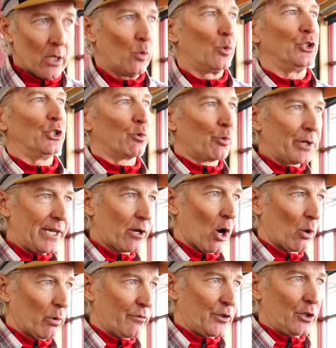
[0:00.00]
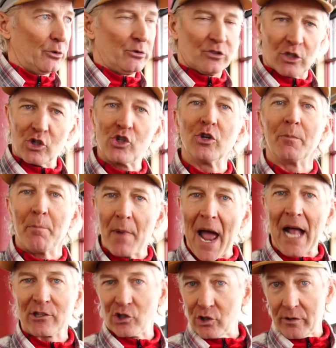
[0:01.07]
When you read our reviews, it should
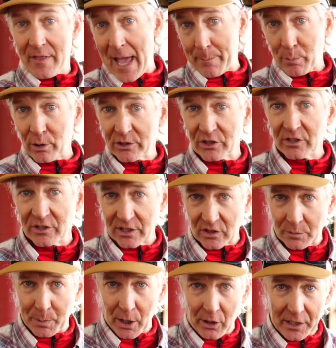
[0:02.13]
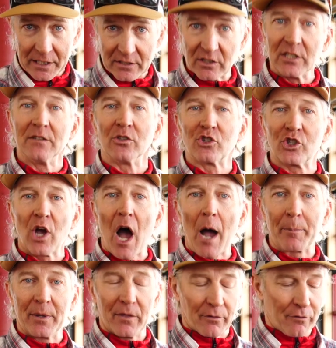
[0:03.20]
match that person's experience in the
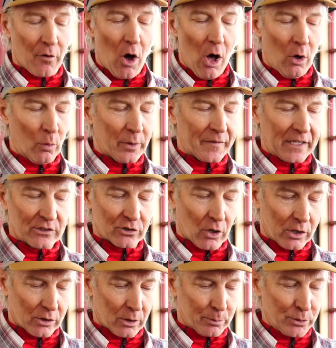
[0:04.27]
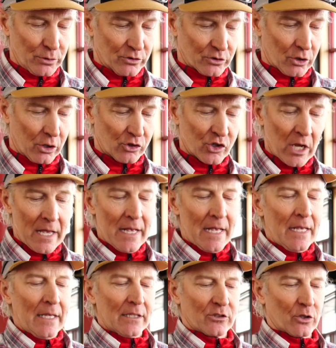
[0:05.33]
shop in the fall when they start their boot search.
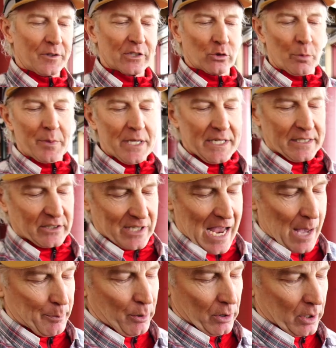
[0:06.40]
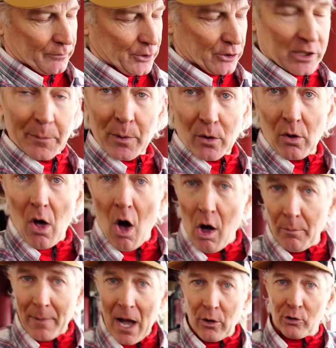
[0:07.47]
So this would be an example of your typical
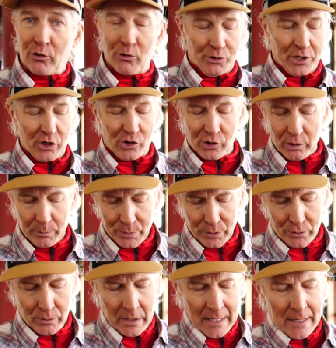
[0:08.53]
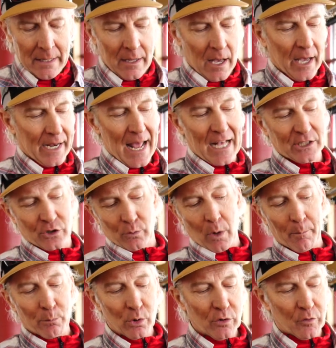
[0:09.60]
all-mountain traditional boot. It has a
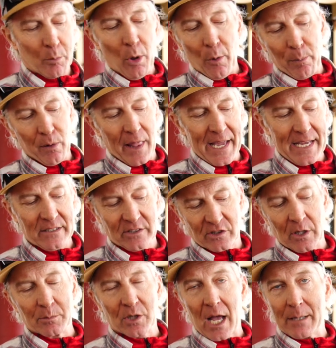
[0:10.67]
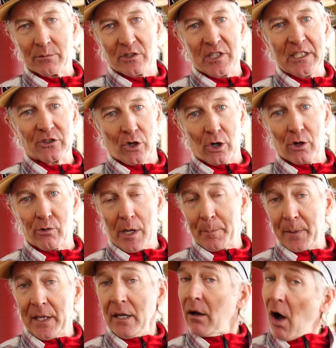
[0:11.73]
removable plate. Sometimes these are
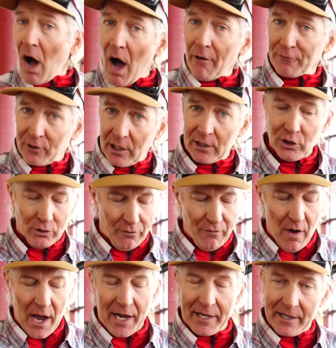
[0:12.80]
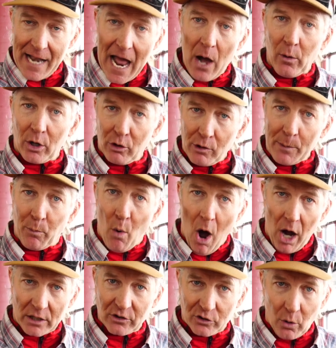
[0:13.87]
grippy. Often you'll find now a grip
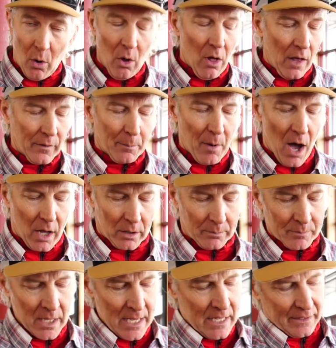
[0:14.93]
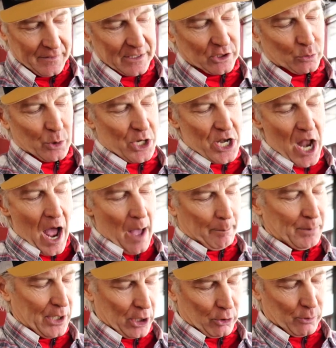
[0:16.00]
walk sole on the bottom. This would not
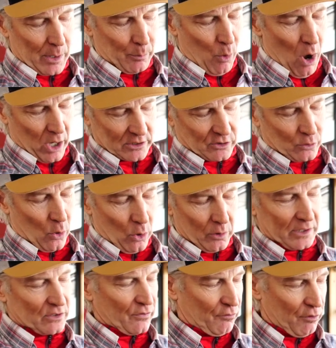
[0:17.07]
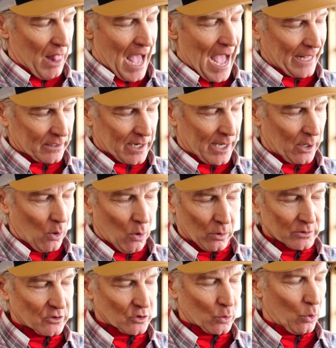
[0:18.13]
be a grip walk sole. It's flat, kind of
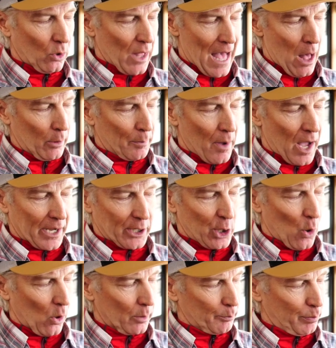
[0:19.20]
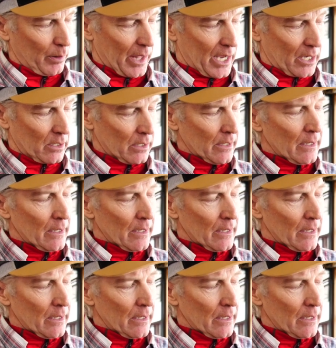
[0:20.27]
old school Alpine norm plate.